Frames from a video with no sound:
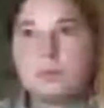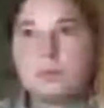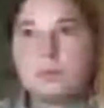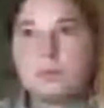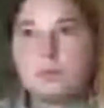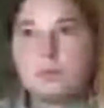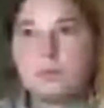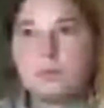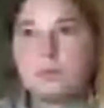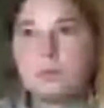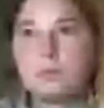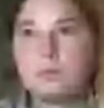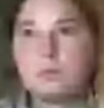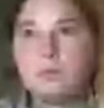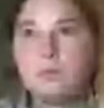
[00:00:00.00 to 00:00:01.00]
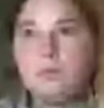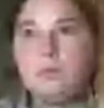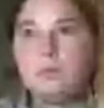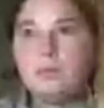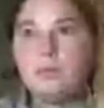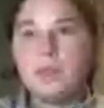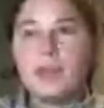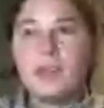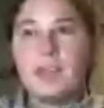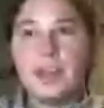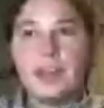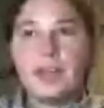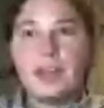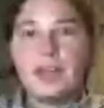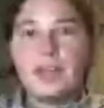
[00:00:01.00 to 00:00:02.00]
And then I wait
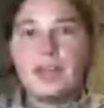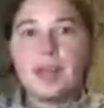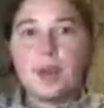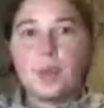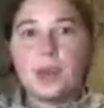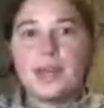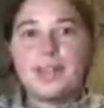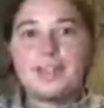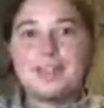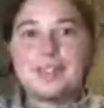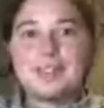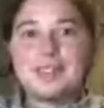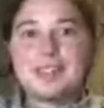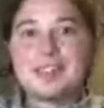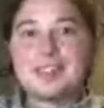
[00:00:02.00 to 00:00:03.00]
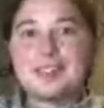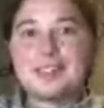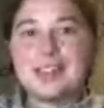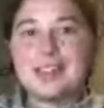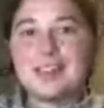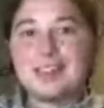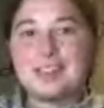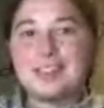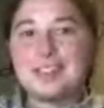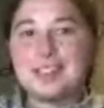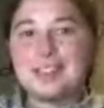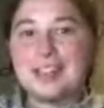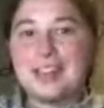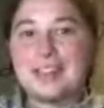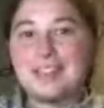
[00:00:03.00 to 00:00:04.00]
because there's that little delay
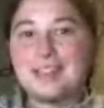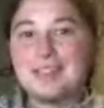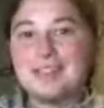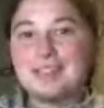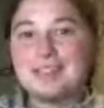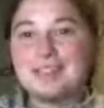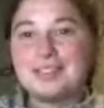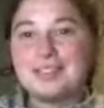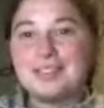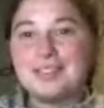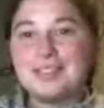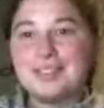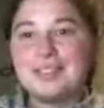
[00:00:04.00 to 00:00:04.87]
on Facebook.